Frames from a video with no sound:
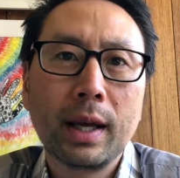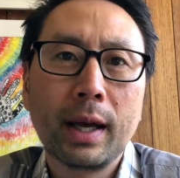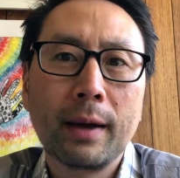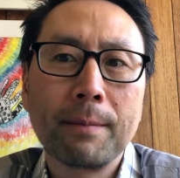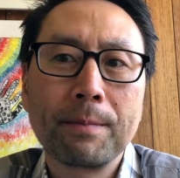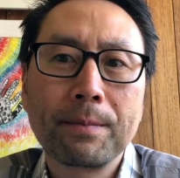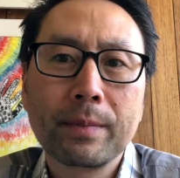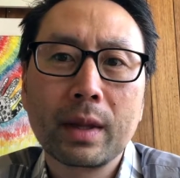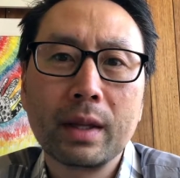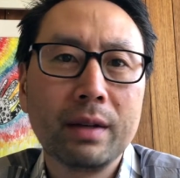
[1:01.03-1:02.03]

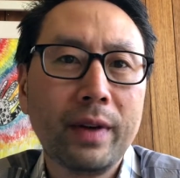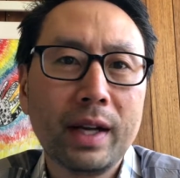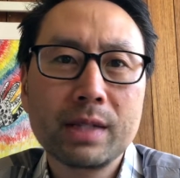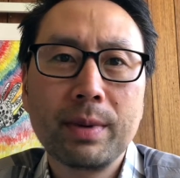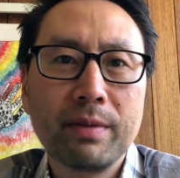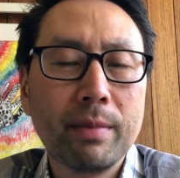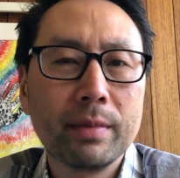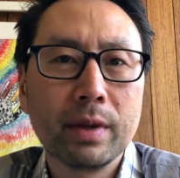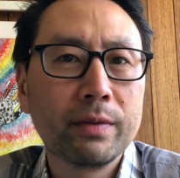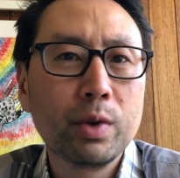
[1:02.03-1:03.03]
the
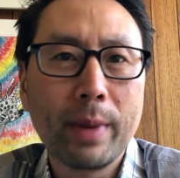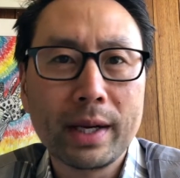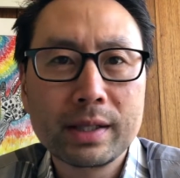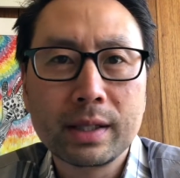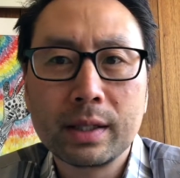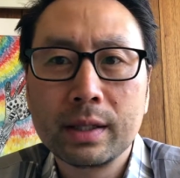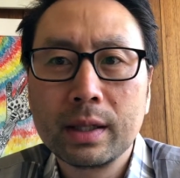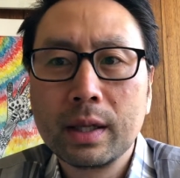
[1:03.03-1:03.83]
advancement of new medicine,